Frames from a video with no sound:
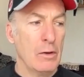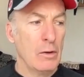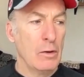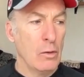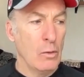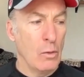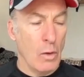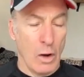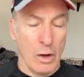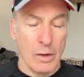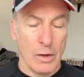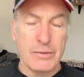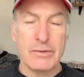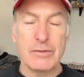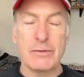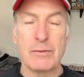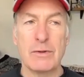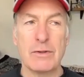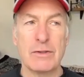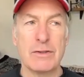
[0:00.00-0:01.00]
who
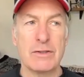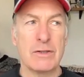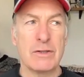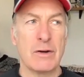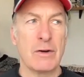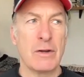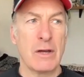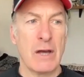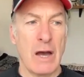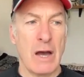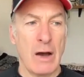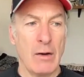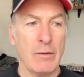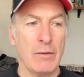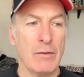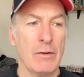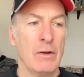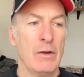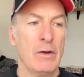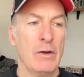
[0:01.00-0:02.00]
also are starting out,
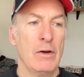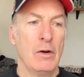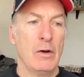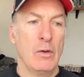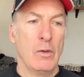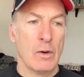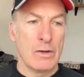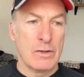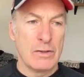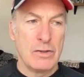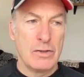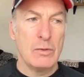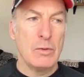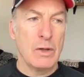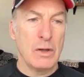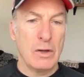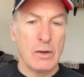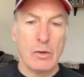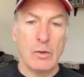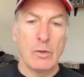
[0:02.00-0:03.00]
who are
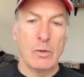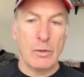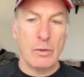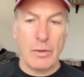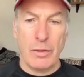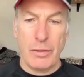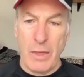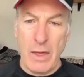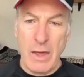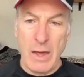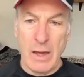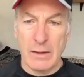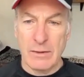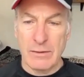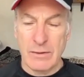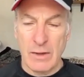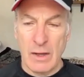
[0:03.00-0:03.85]
doing cool things.